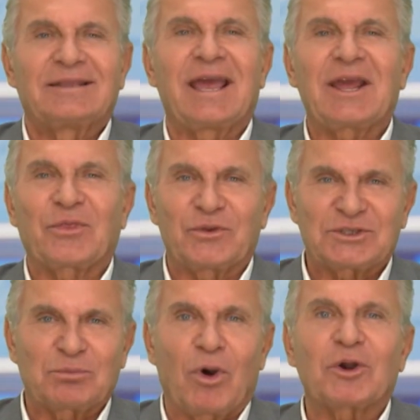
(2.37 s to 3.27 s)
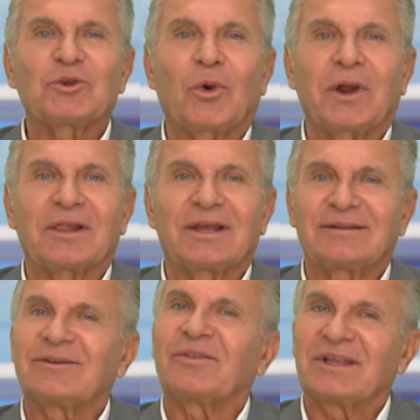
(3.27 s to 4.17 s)
take the smart
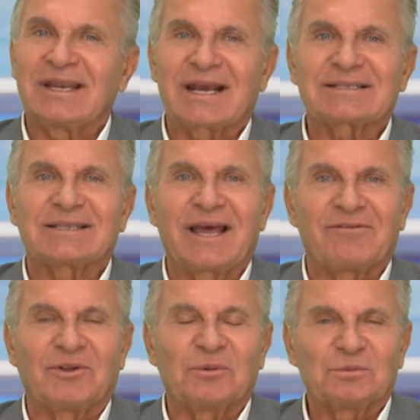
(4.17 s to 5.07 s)
toilet to the next level?